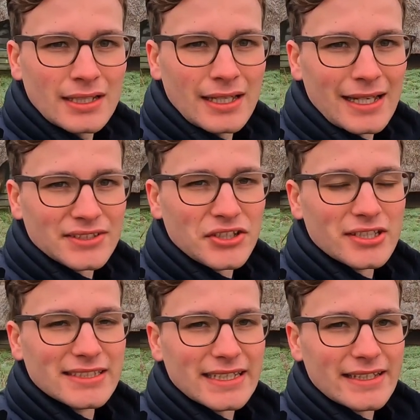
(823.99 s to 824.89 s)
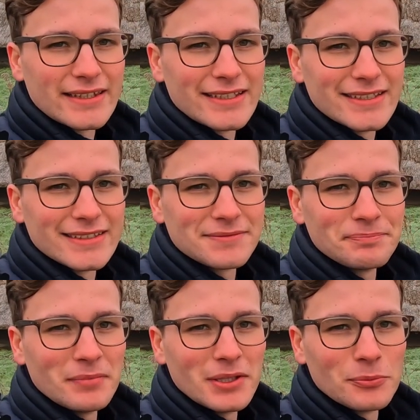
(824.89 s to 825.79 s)
As you can see, these
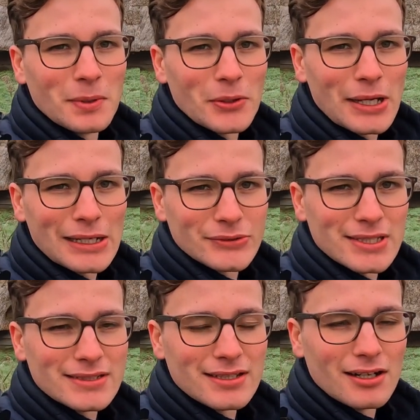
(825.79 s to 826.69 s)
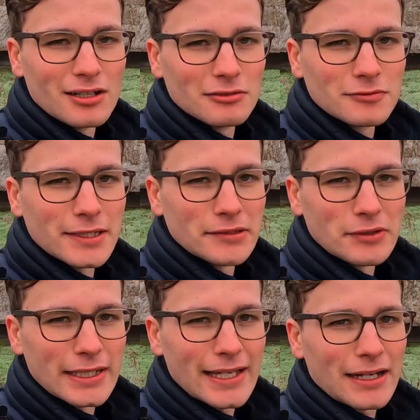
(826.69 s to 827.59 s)
little boat houses are
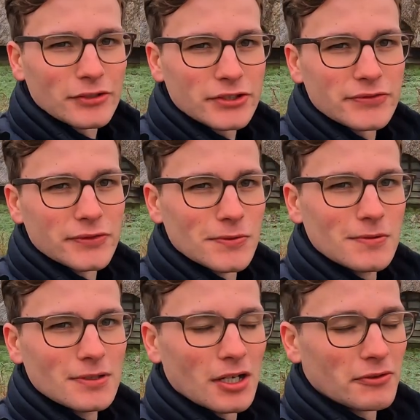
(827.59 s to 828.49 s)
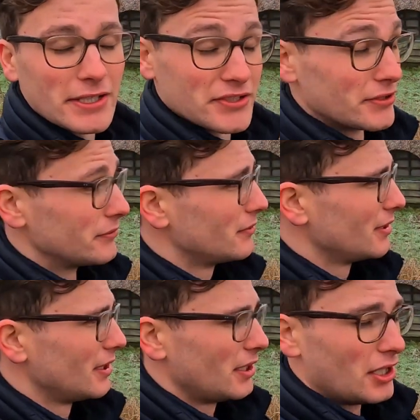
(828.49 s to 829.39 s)
really characterful. I really do
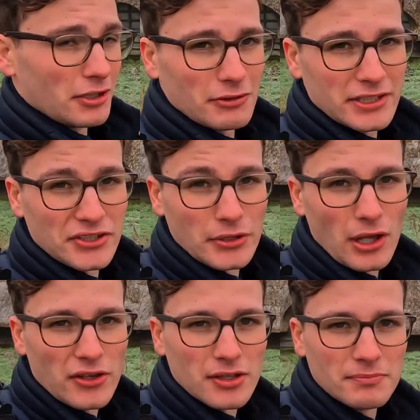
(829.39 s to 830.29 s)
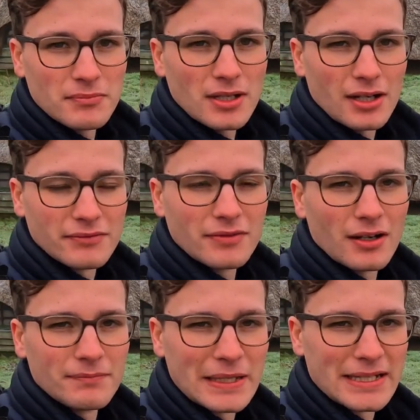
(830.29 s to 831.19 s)
like them.
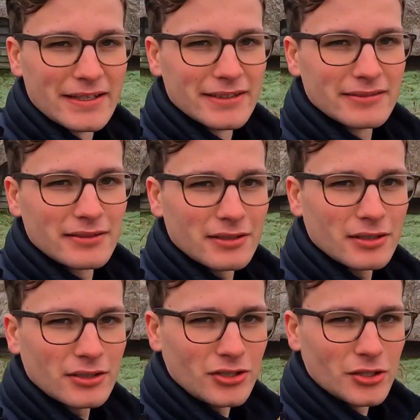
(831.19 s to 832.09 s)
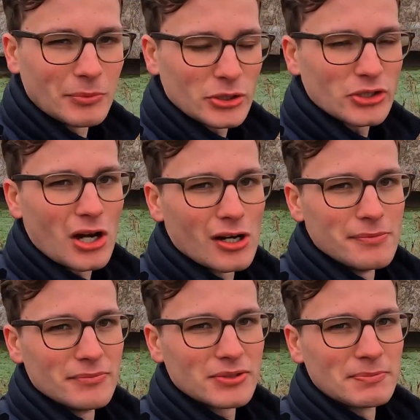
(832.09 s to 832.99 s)
I've been here numerous
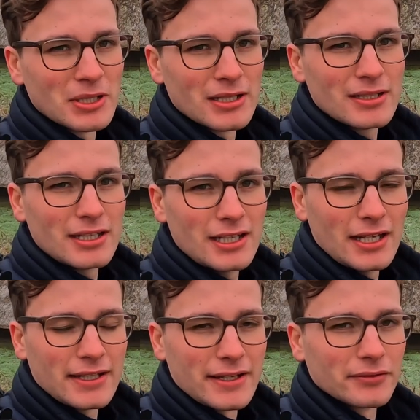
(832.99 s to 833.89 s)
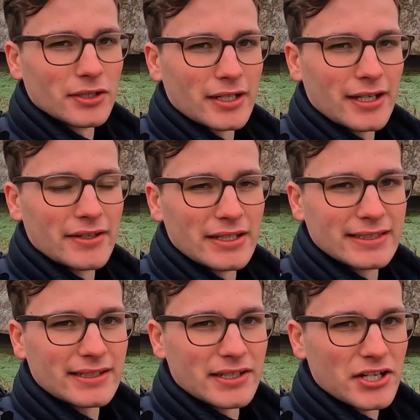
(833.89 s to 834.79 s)
times, but never in
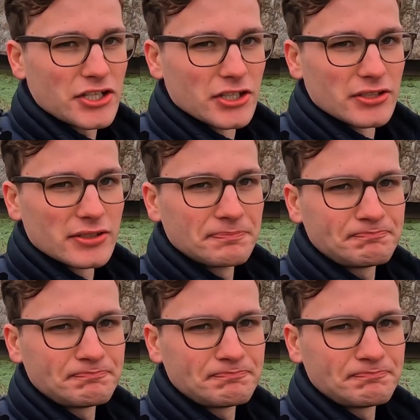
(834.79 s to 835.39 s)
these conditions.